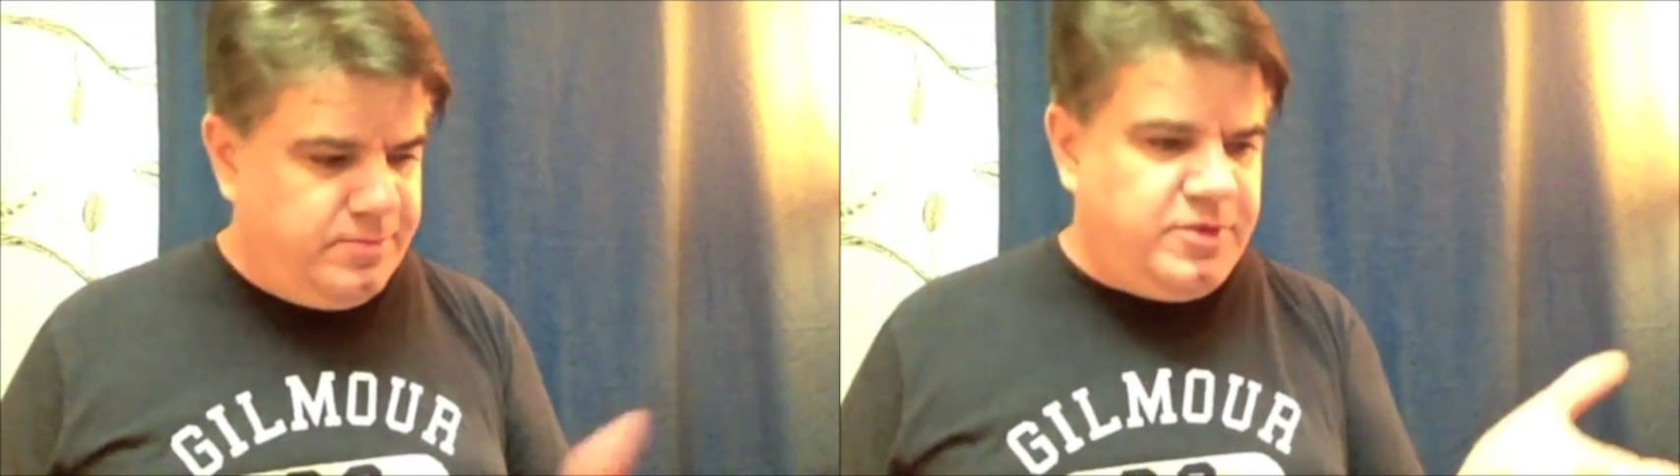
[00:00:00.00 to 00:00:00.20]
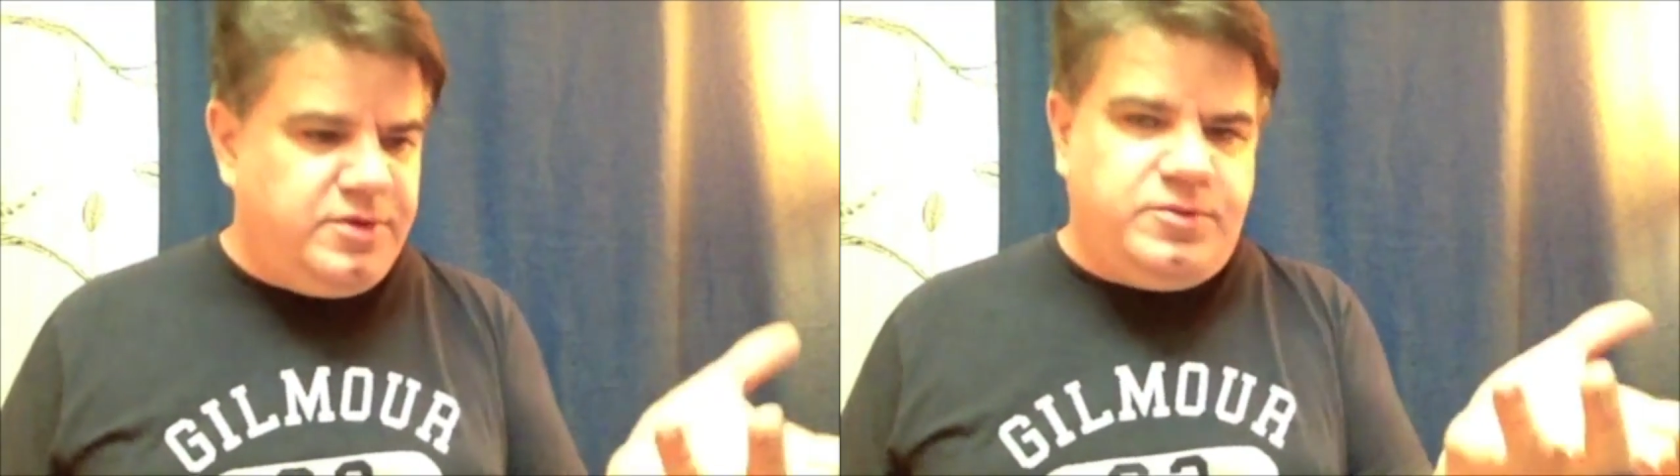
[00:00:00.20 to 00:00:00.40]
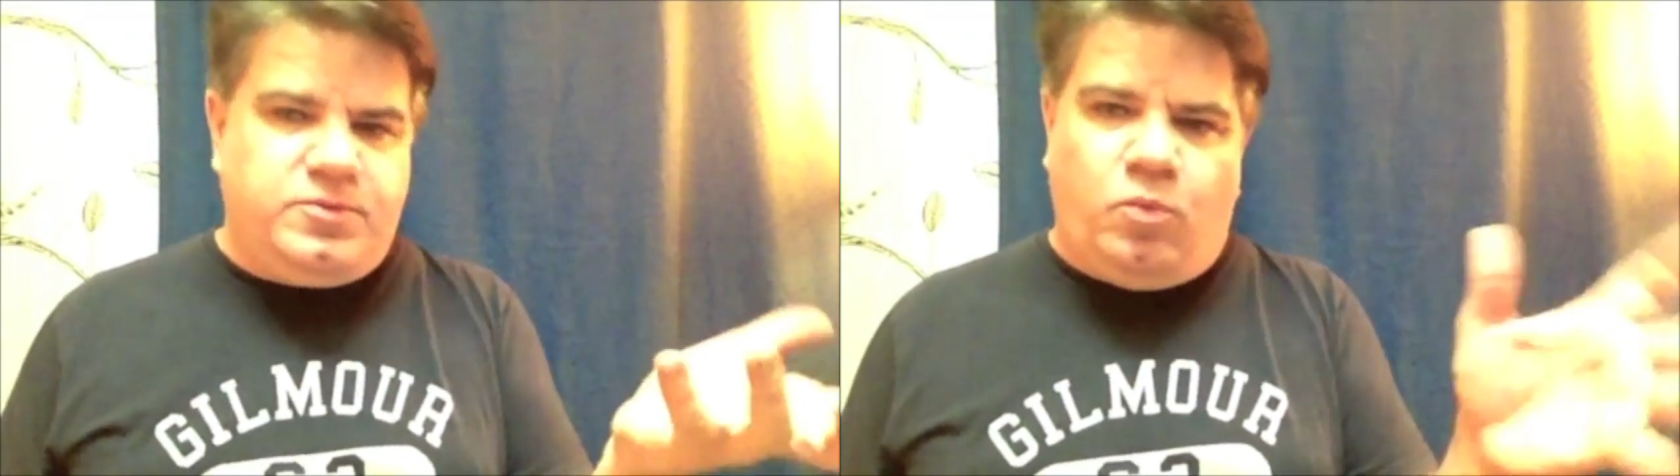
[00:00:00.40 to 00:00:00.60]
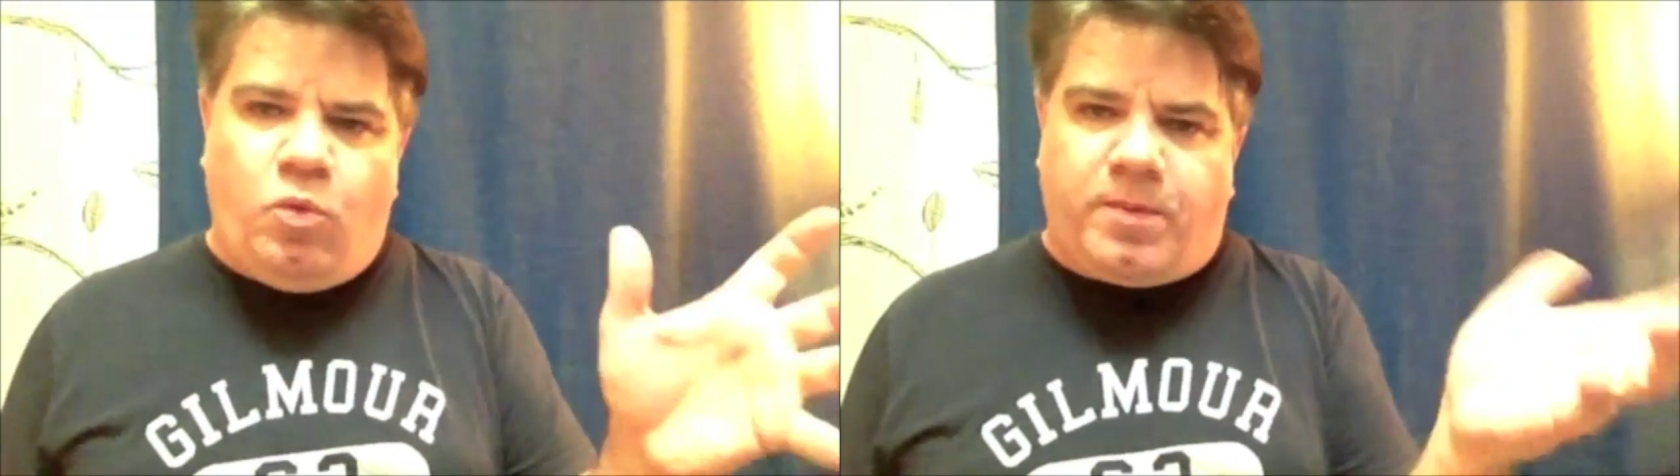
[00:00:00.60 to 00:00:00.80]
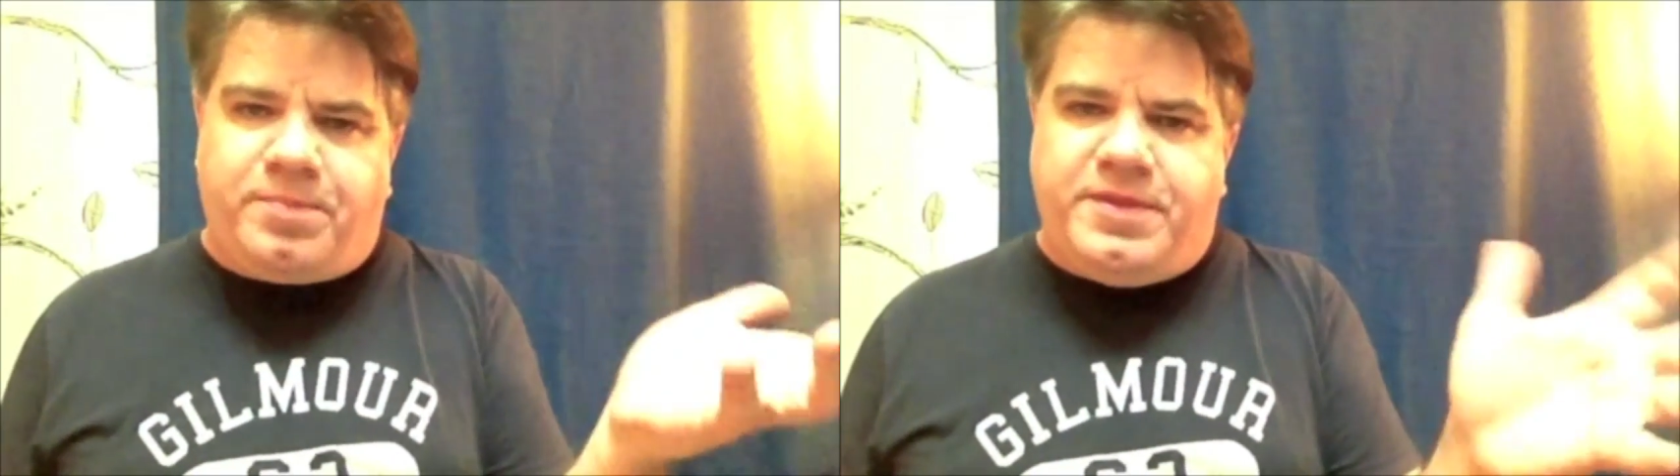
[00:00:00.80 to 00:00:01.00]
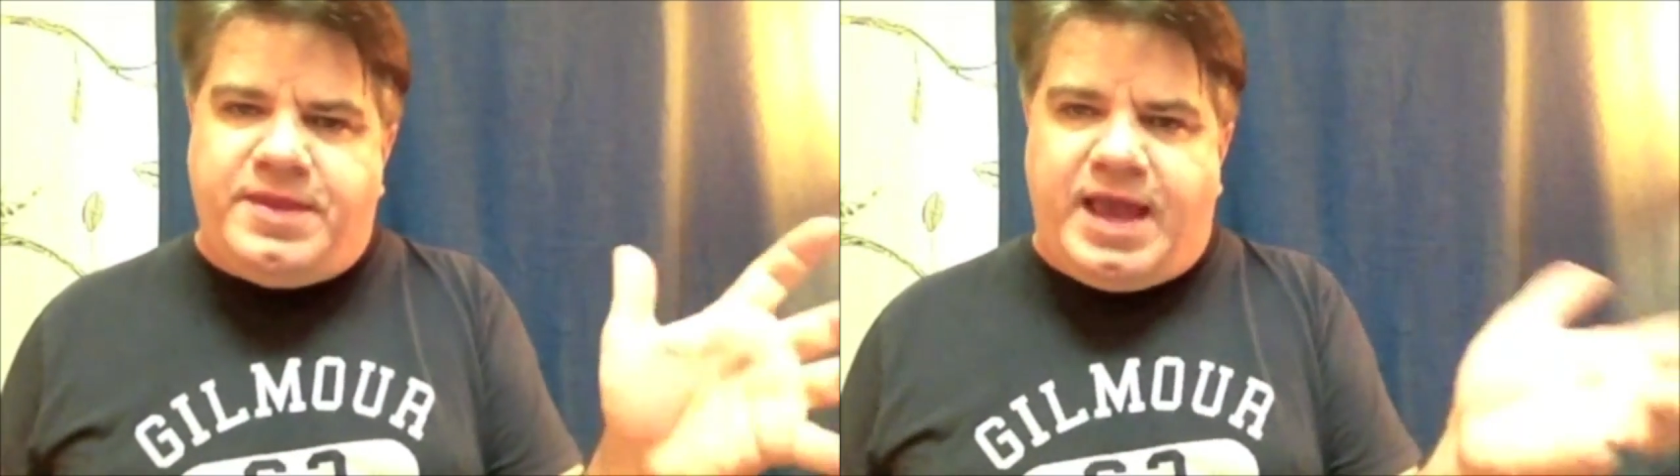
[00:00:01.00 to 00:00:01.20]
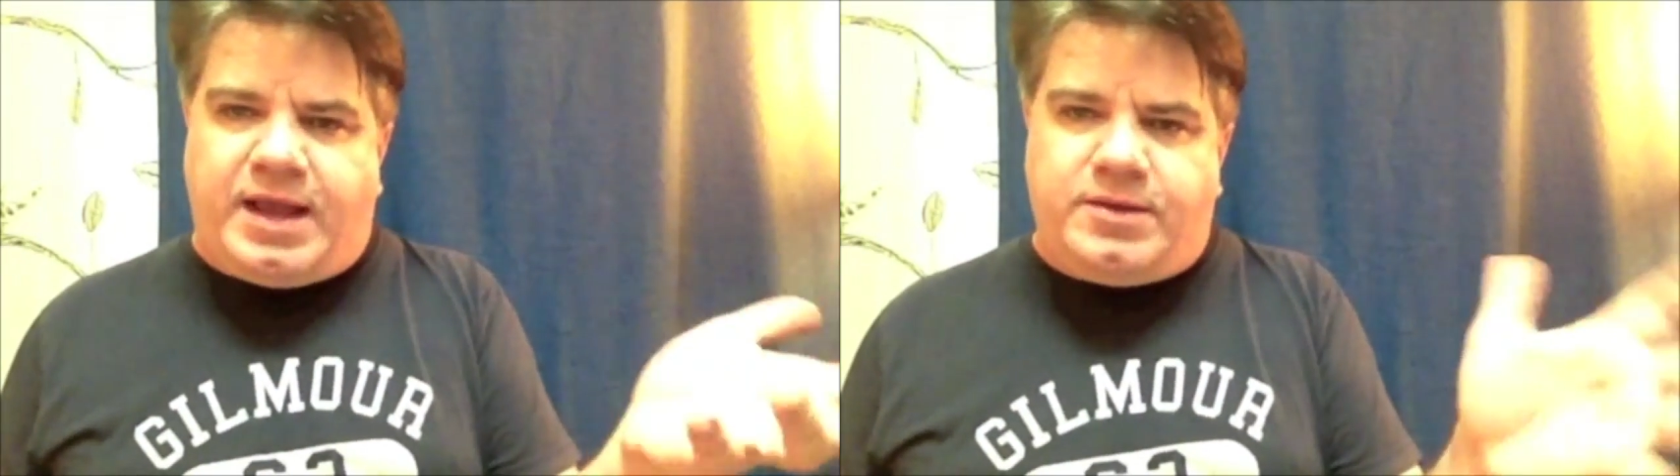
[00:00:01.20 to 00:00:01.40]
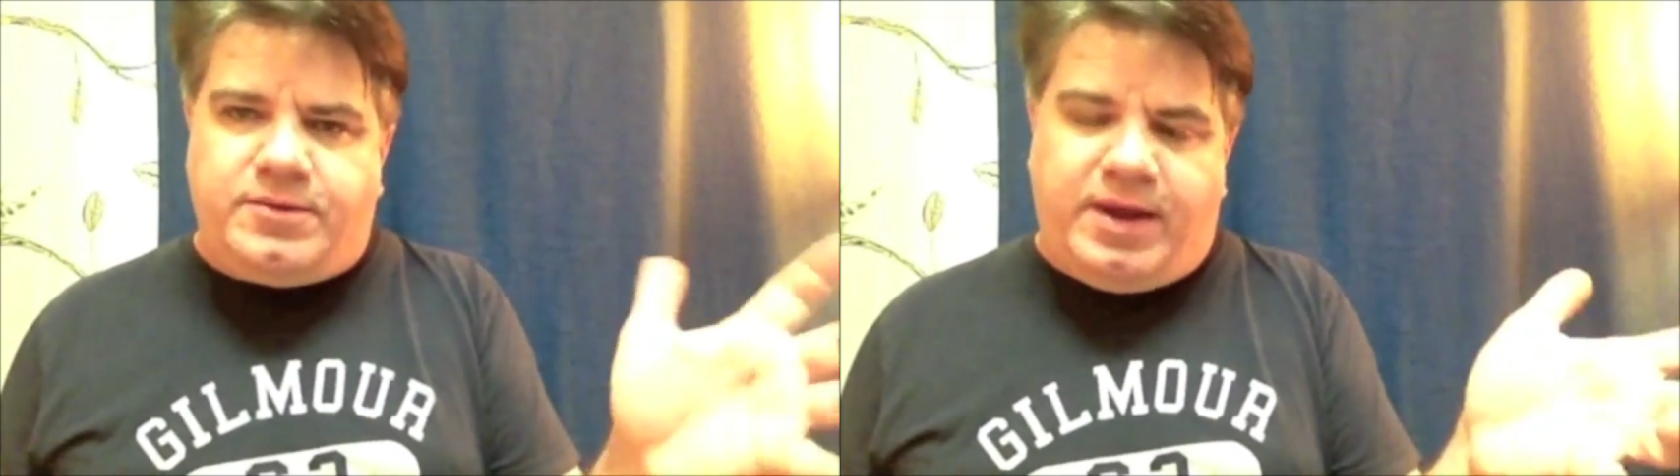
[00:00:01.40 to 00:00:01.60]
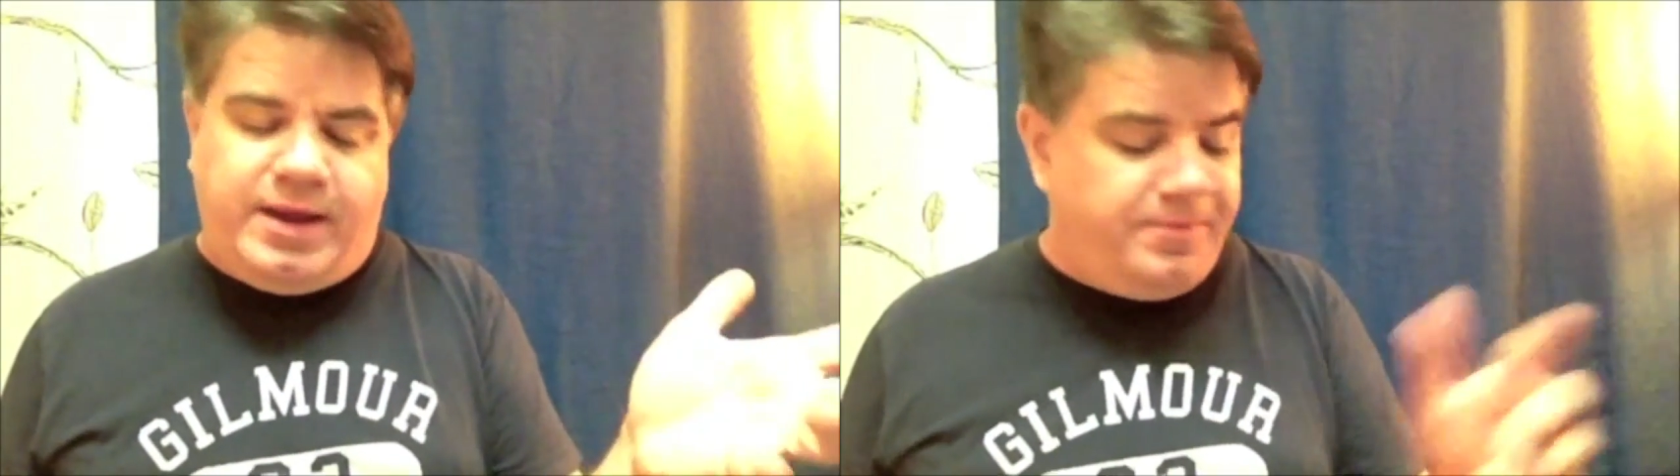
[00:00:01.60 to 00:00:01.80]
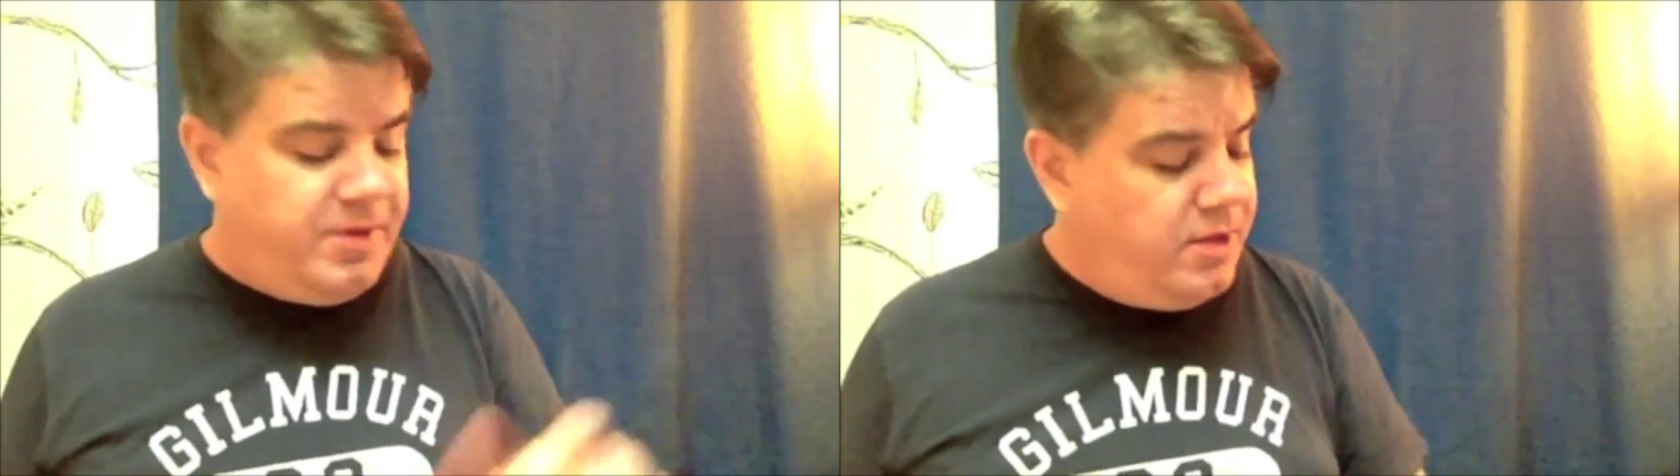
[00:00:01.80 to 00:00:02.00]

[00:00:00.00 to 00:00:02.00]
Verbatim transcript: the warp the neck, right?